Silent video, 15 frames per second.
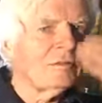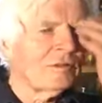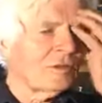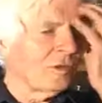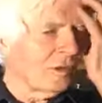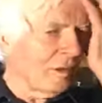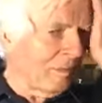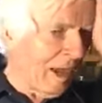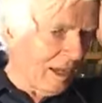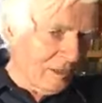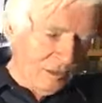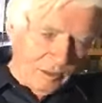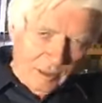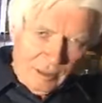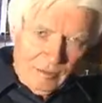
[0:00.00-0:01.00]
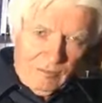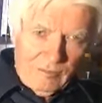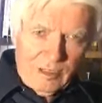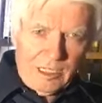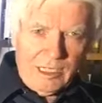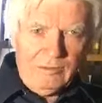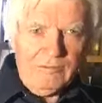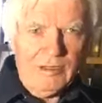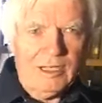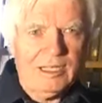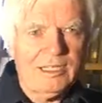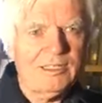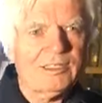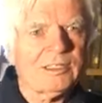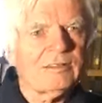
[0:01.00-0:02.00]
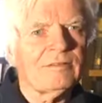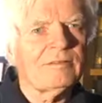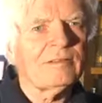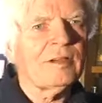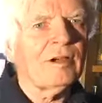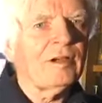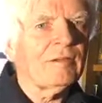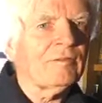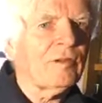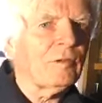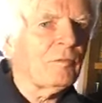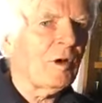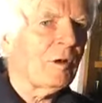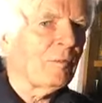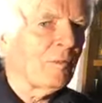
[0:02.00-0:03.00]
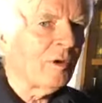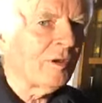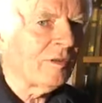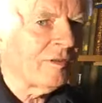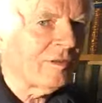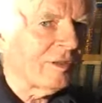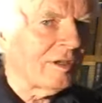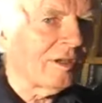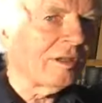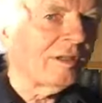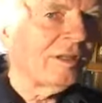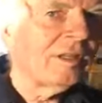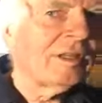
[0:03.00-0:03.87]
talk about doing a re-release of Going for the One with the